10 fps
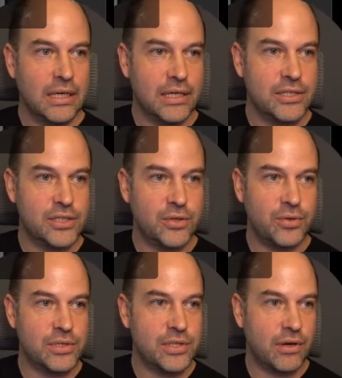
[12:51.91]
as
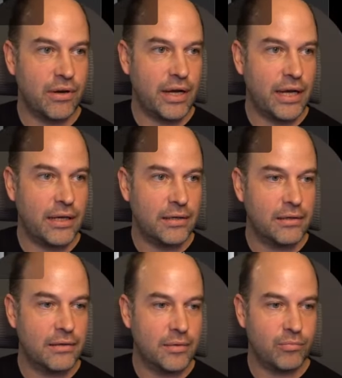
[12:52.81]
soon as I
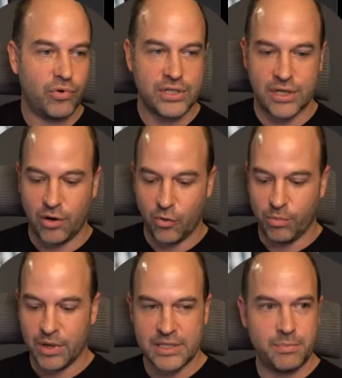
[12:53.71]
press and hold
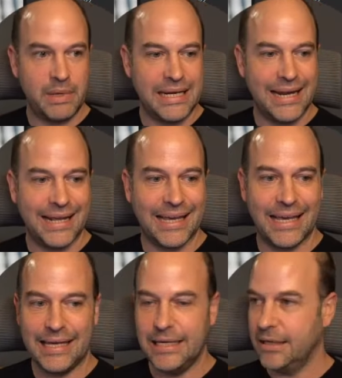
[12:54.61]
my speed edit
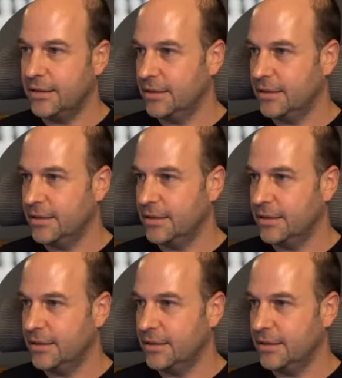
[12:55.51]
key,